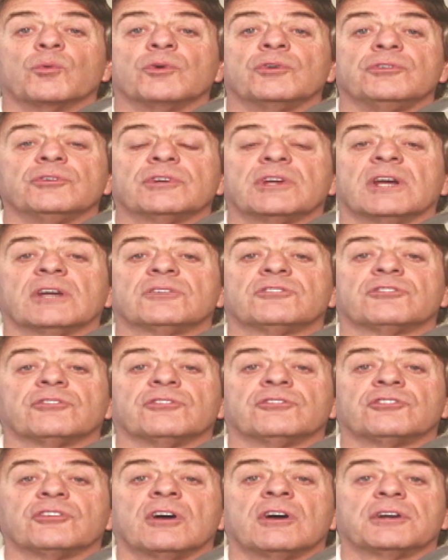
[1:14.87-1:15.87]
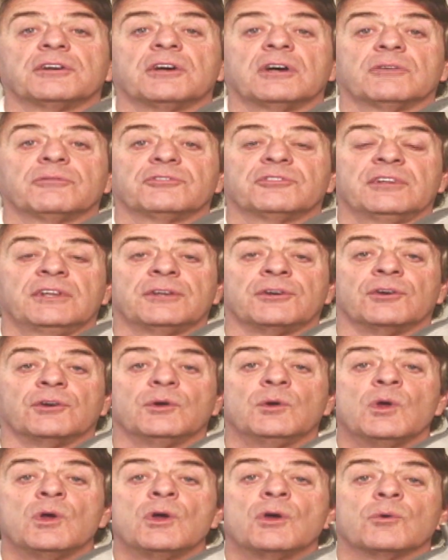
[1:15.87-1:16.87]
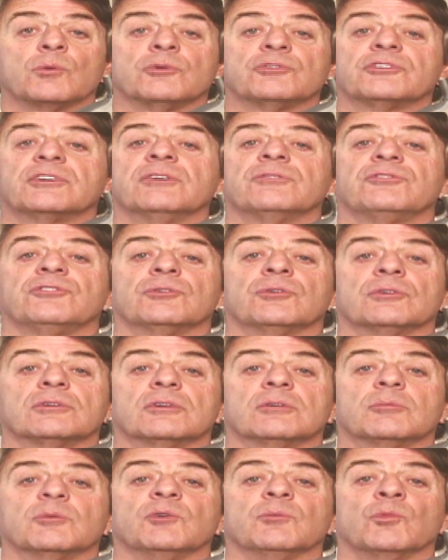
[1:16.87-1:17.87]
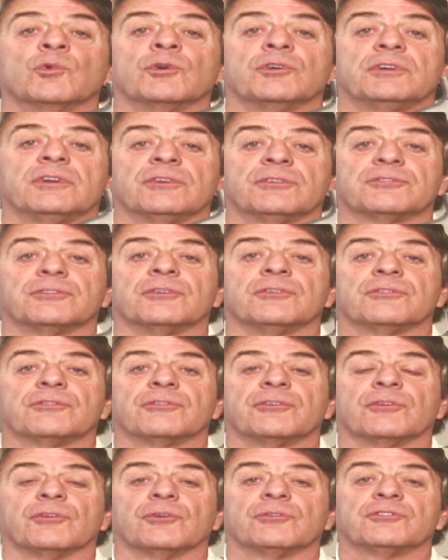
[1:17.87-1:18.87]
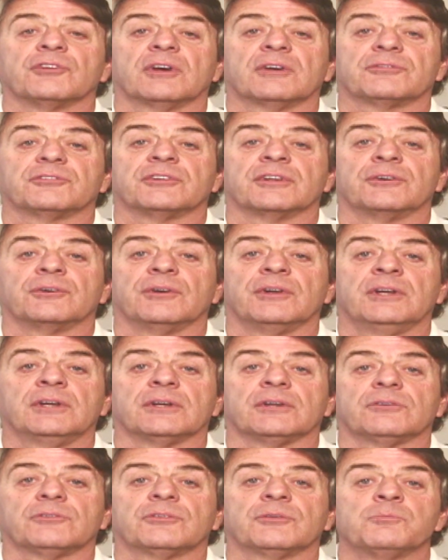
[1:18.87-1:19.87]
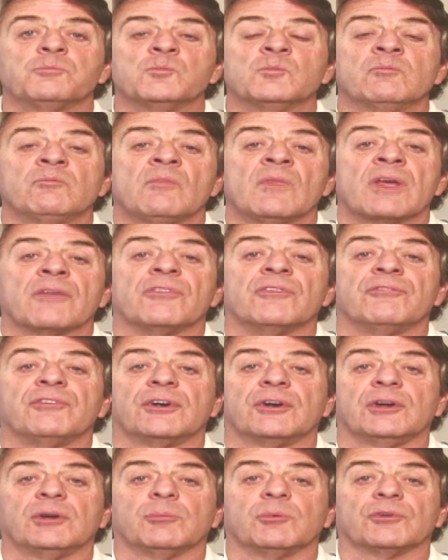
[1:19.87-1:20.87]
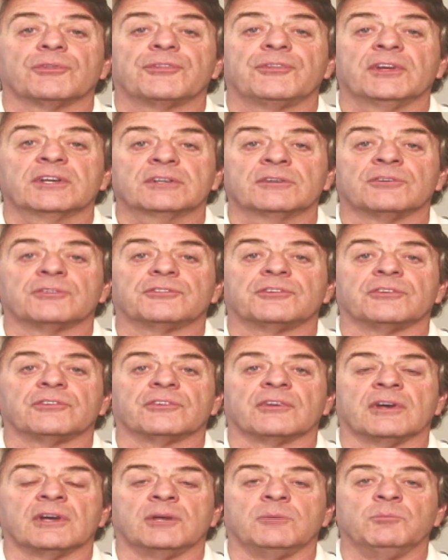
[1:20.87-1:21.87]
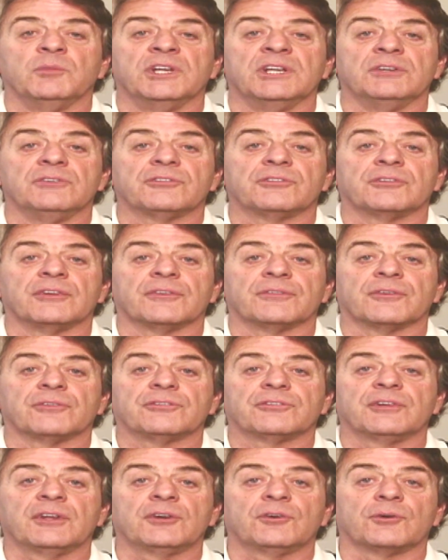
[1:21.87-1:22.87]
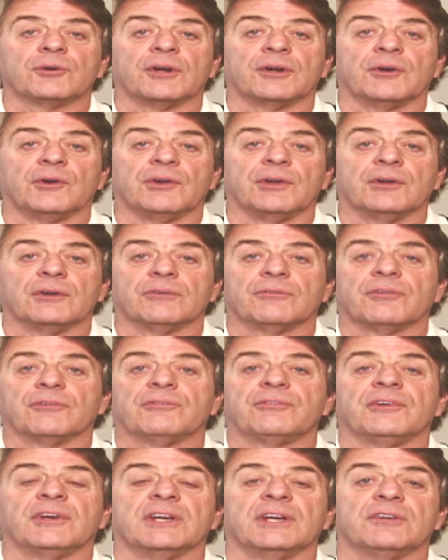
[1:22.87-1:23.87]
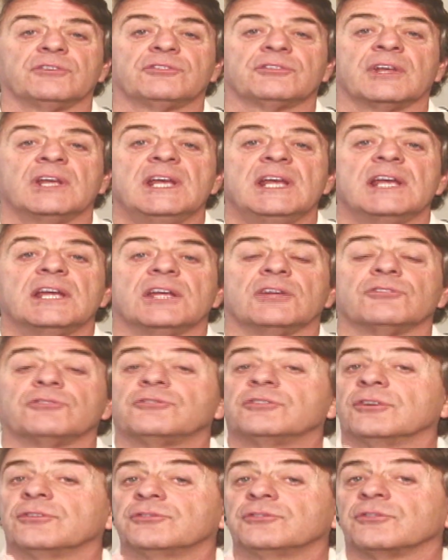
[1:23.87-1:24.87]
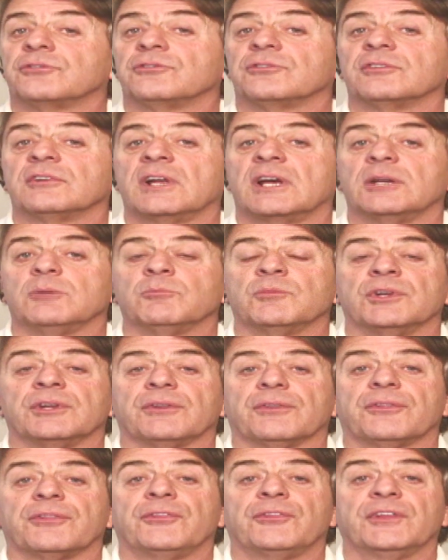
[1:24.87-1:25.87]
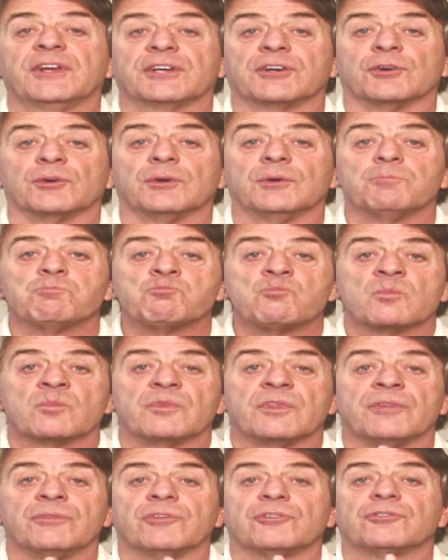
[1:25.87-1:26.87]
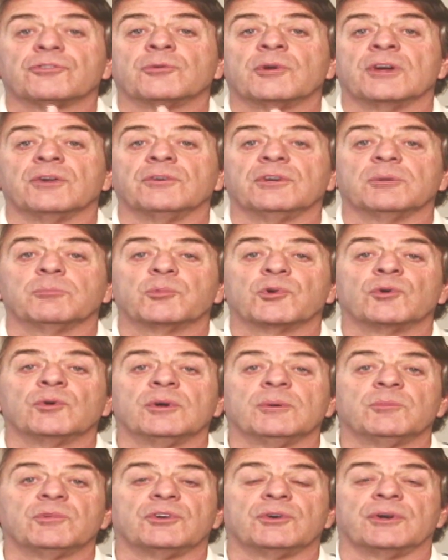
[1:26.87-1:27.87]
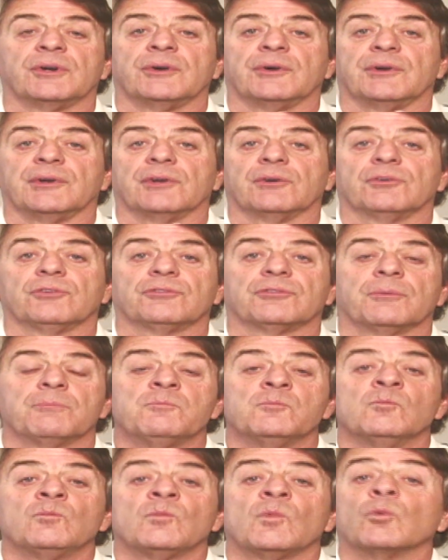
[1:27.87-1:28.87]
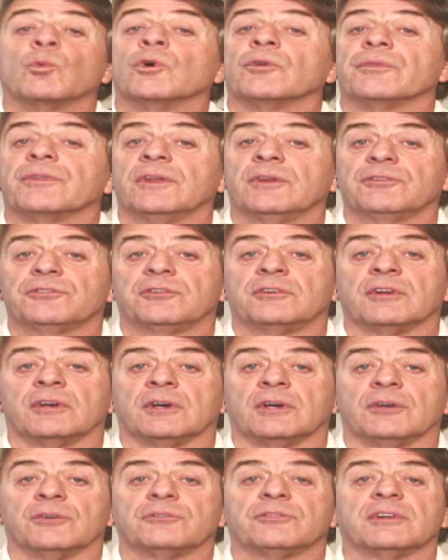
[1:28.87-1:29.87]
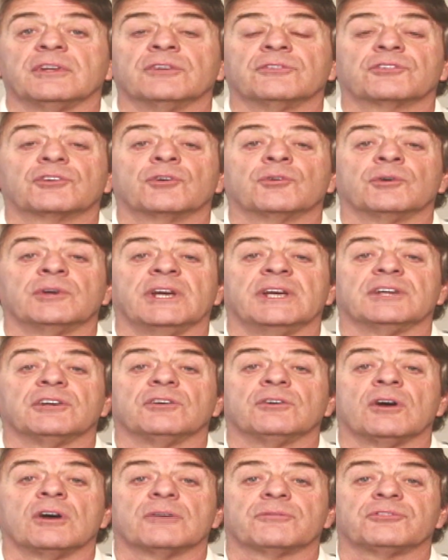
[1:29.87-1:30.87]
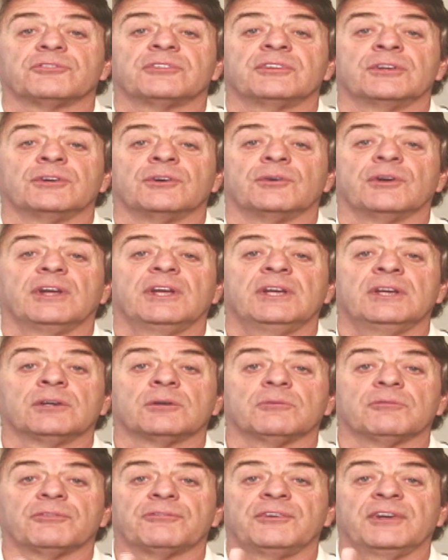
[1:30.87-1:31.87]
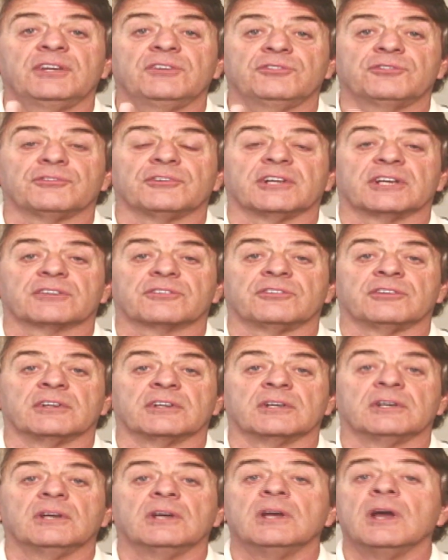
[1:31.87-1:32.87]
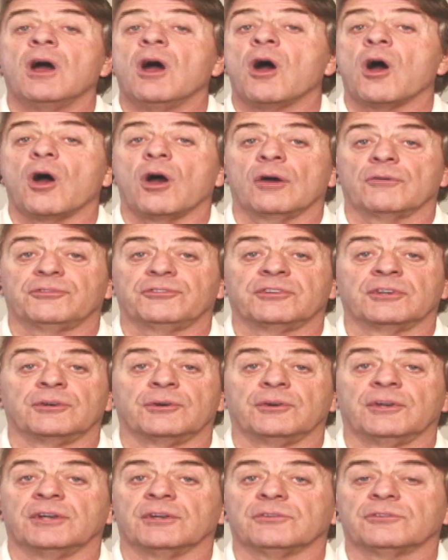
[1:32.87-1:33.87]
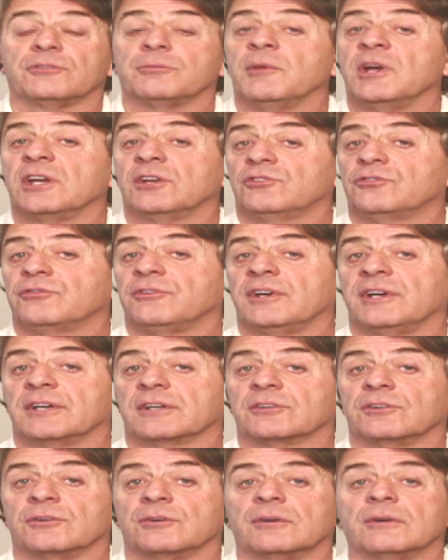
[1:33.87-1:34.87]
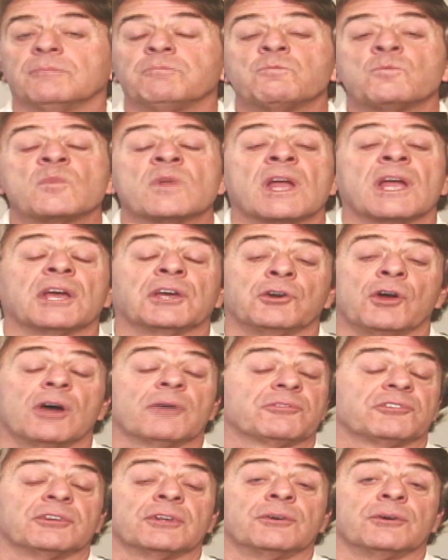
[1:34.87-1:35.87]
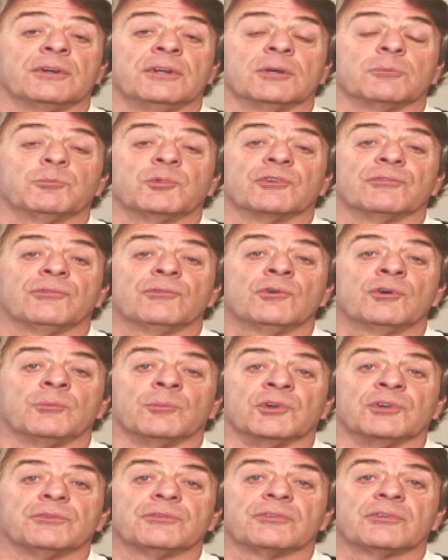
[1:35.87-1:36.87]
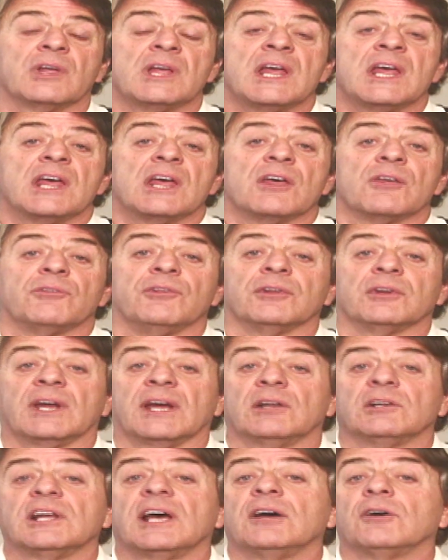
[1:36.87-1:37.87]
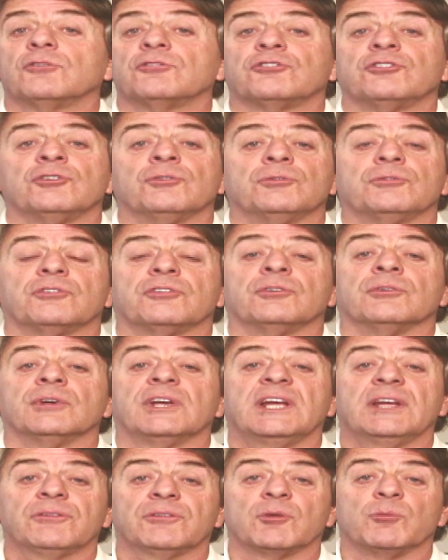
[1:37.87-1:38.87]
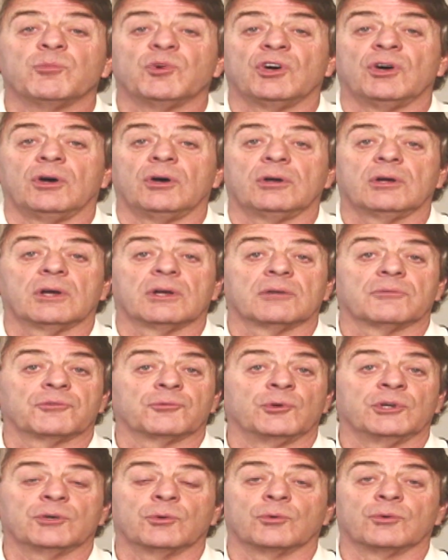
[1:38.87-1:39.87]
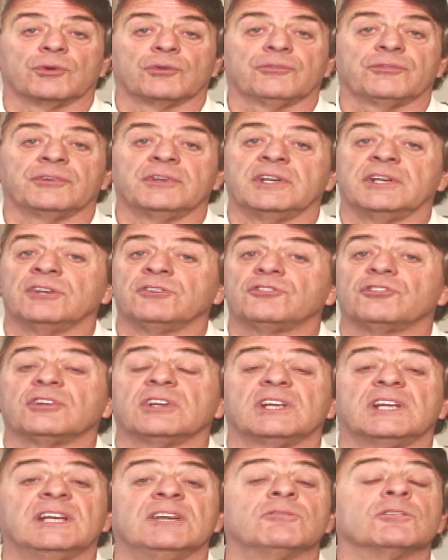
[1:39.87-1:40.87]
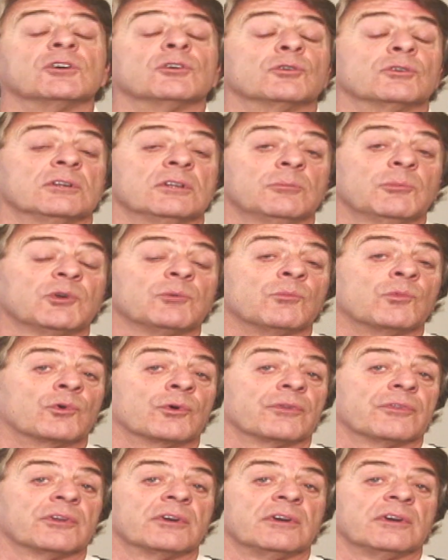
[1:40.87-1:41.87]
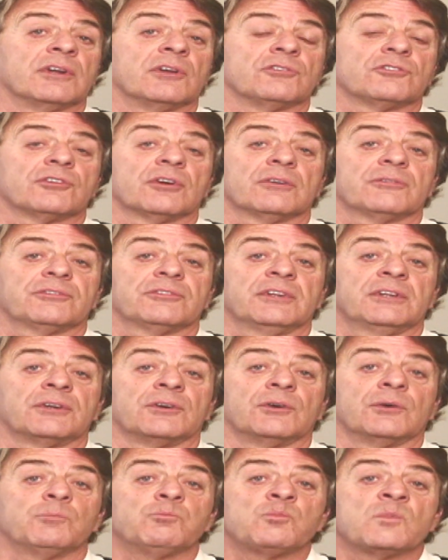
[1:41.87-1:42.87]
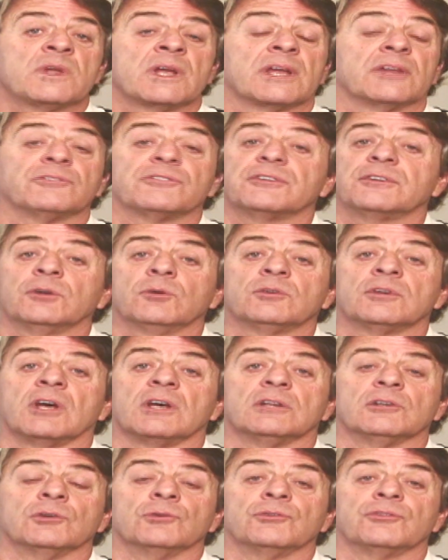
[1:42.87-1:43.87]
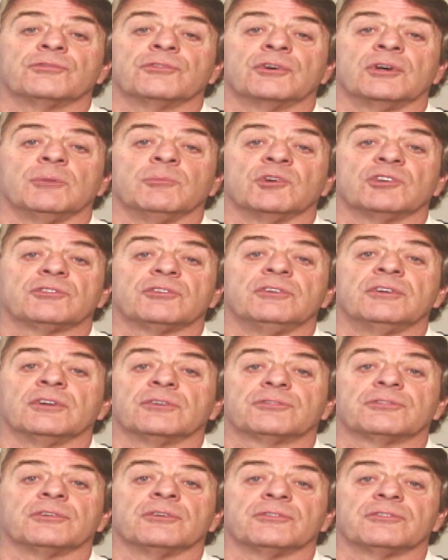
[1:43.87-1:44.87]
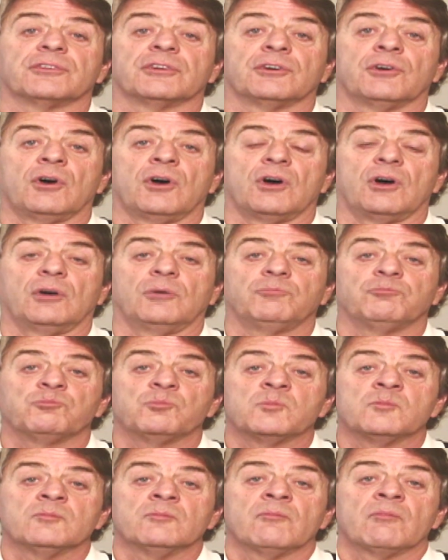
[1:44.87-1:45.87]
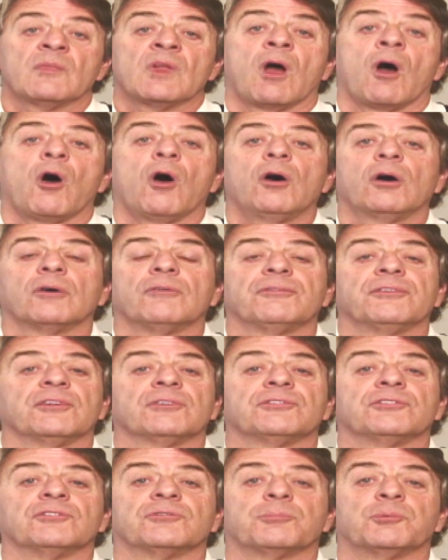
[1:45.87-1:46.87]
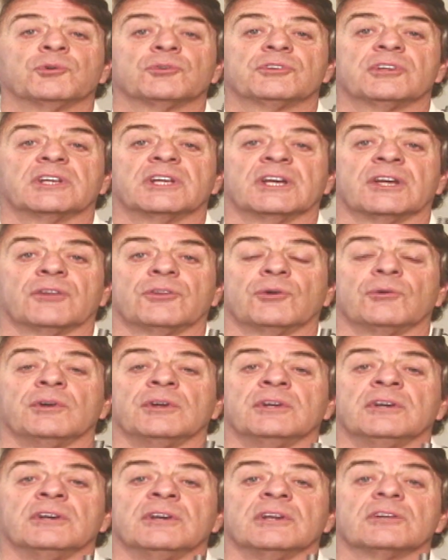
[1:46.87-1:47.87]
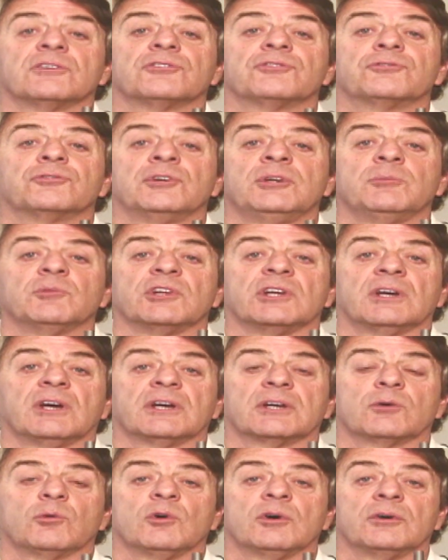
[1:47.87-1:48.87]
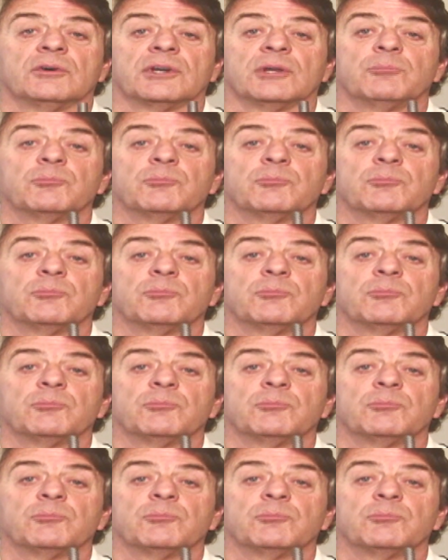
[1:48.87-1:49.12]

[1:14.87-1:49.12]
when you catch the shot off center, which gives you a little bit more distance for those off center hits. The variable thickness design means that the center area of the face is just a slight bit thicker than the surrounding perimeter areas. What this does is create an off-center hit face flexing, off-center hit smash factor, and off-center hit performance that allows you to hit the ball 3/4 of an inch, even a little bit more than an inch off-center, and still not lose very much distance at all. All of this is put together in an extremely high-quality